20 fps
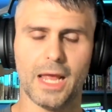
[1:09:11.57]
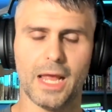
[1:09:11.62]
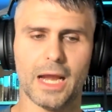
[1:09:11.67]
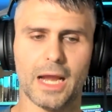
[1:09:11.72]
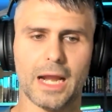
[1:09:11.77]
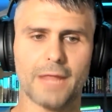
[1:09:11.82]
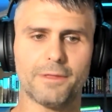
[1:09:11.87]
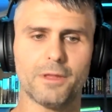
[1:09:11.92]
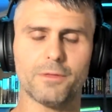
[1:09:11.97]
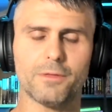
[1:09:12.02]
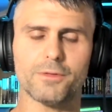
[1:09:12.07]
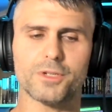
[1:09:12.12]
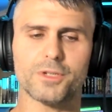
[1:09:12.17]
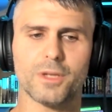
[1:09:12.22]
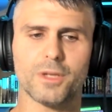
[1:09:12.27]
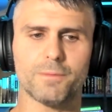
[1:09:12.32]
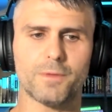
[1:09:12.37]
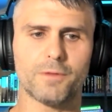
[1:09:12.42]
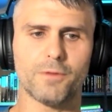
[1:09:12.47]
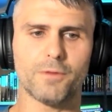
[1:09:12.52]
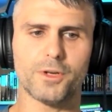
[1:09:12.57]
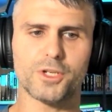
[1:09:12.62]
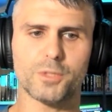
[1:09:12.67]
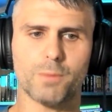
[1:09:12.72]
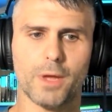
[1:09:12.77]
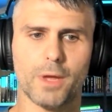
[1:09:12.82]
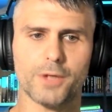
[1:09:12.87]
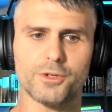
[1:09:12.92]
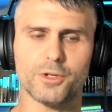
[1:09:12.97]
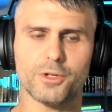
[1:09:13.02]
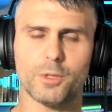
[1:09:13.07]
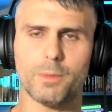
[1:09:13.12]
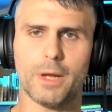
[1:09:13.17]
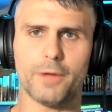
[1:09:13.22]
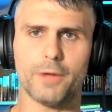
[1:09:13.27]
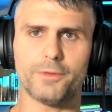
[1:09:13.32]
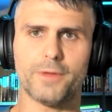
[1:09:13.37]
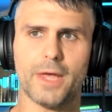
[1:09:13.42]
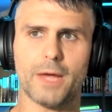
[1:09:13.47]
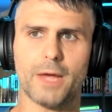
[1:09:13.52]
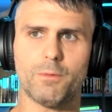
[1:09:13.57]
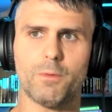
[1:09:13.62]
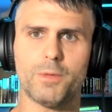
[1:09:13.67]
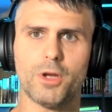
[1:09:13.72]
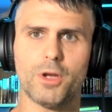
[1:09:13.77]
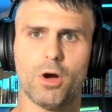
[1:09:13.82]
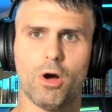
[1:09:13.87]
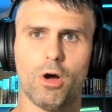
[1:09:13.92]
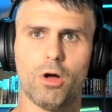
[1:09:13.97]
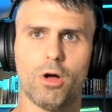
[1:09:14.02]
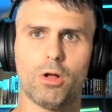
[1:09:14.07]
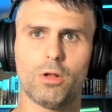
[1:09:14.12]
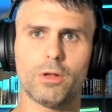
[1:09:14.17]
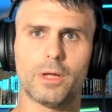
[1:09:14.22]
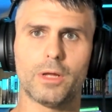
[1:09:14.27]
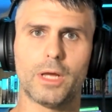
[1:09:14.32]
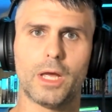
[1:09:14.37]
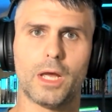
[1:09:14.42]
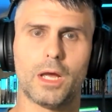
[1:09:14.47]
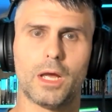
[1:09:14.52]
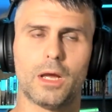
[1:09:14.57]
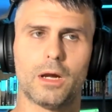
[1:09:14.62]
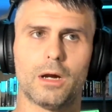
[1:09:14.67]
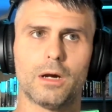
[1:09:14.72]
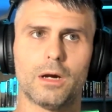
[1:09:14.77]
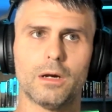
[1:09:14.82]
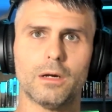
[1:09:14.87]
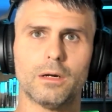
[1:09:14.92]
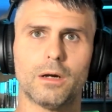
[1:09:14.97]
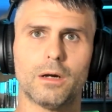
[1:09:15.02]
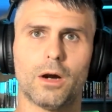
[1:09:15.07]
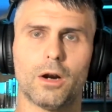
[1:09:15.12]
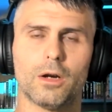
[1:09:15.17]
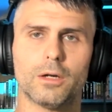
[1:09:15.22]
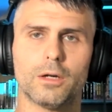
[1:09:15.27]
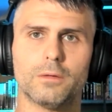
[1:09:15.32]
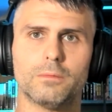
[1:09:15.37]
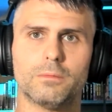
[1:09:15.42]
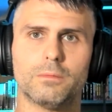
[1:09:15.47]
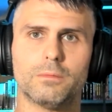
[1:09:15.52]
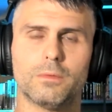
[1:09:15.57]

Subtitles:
And I think there's something very special about that when we all are